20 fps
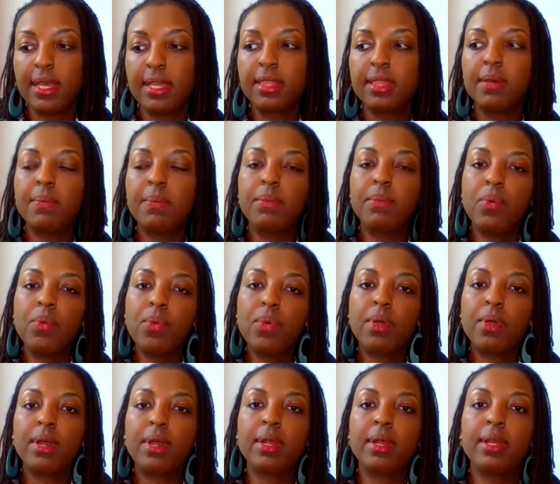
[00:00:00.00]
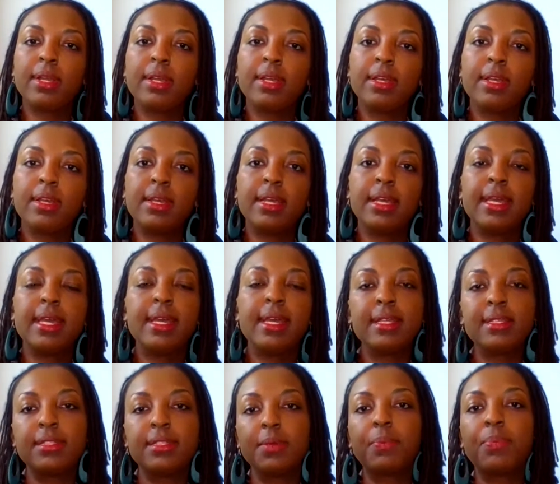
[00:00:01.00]
the more it
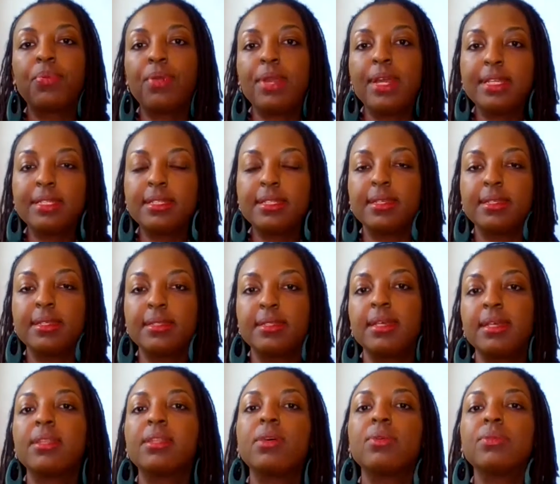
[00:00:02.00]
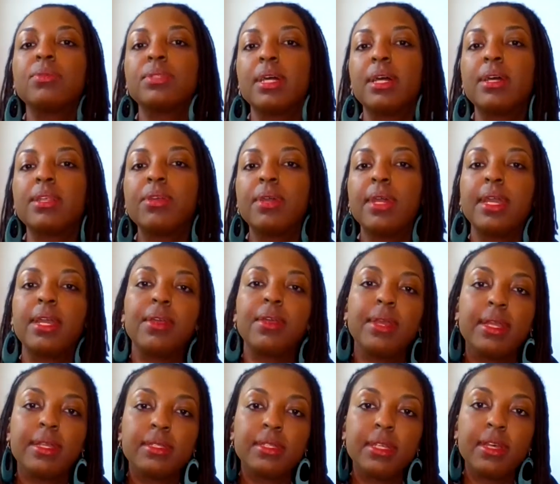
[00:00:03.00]
suppresses those other
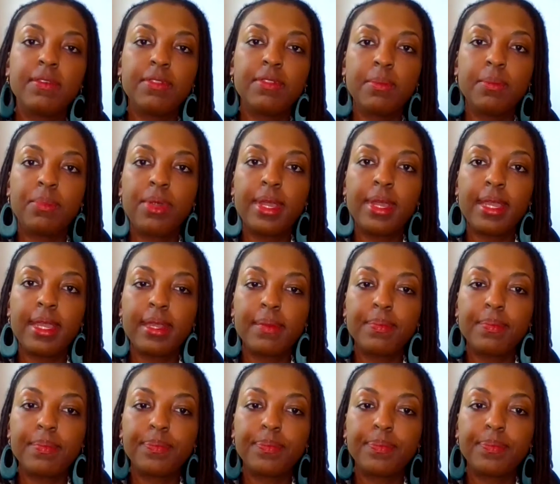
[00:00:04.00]
areas of the brain.